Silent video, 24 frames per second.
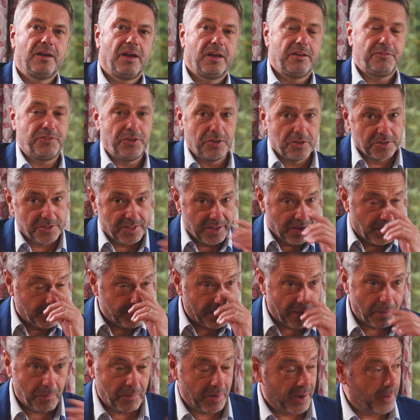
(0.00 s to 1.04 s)
And if you just think
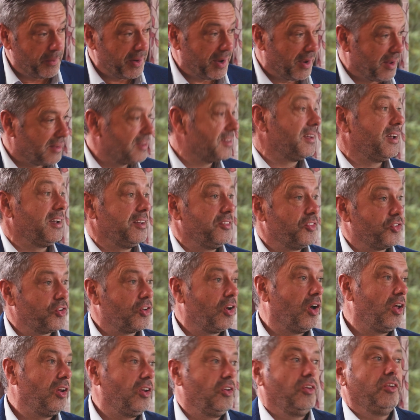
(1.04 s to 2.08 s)
about where we are today in
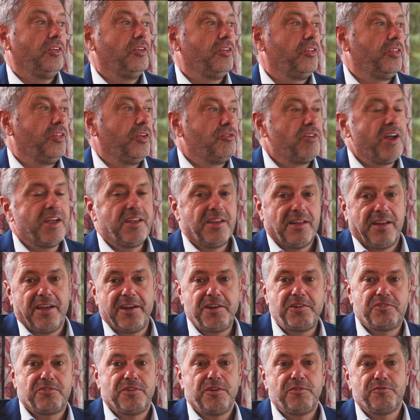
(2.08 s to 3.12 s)
Scotland, the
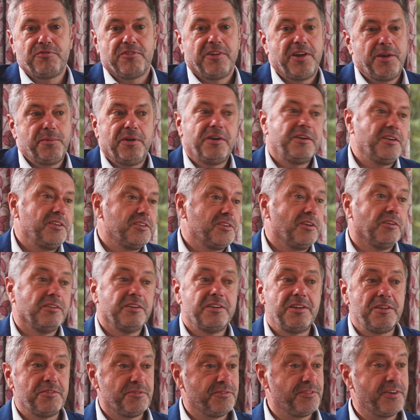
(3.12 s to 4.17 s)
regulatory framework in
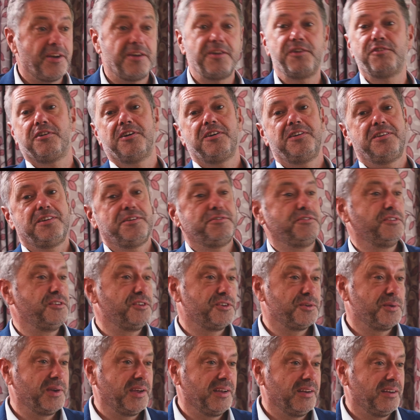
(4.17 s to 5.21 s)
Scotland is very, very different
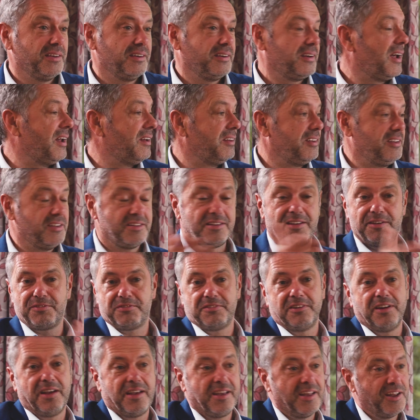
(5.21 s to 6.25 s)
to England, and is
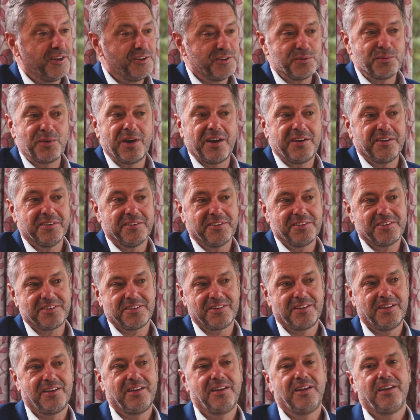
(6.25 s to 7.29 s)
different again to Wales.